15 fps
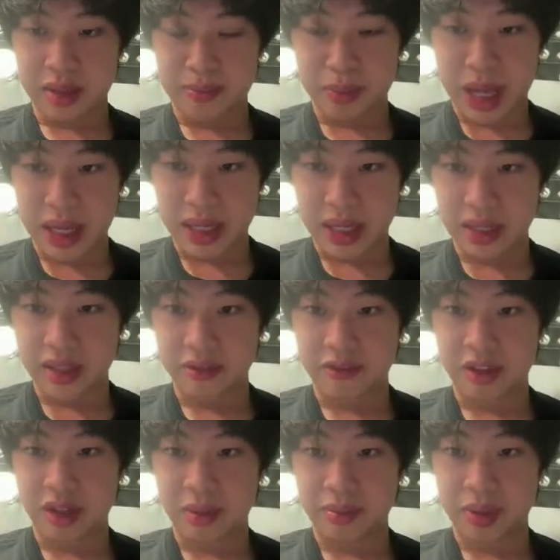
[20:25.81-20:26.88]
backend
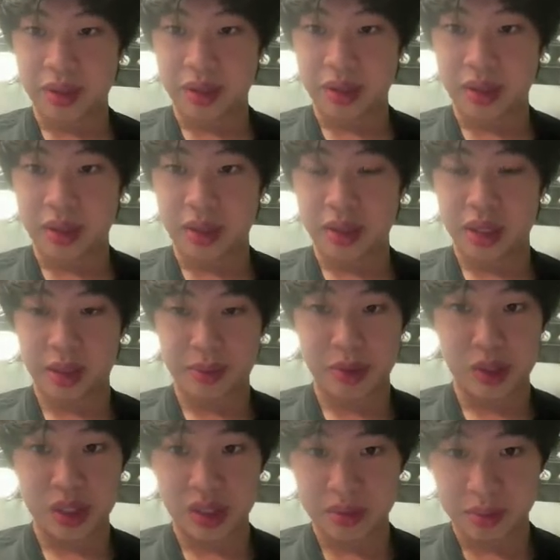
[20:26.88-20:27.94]
developer,
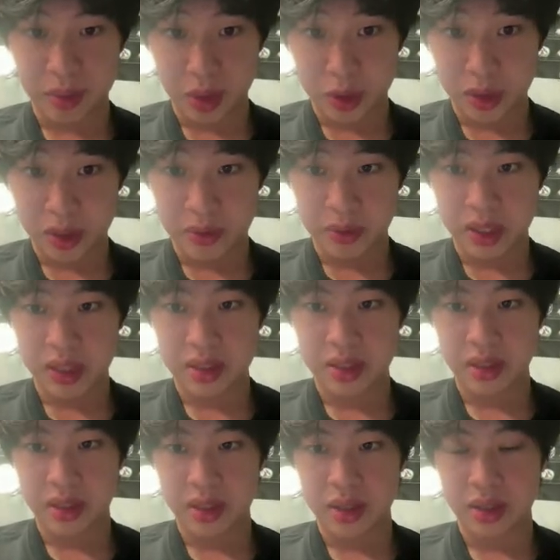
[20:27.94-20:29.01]
community
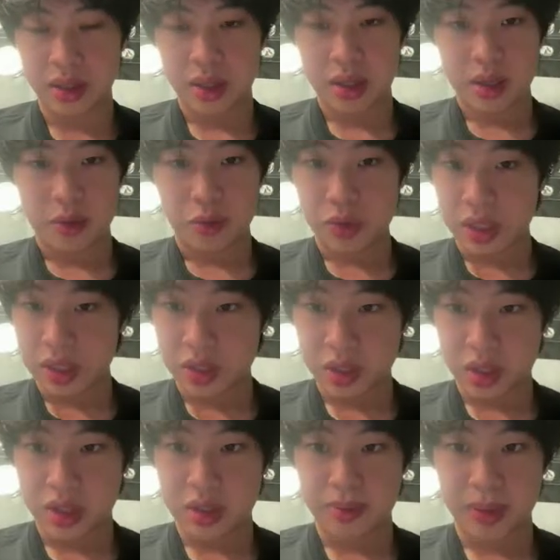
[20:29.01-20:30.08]
moderator, research.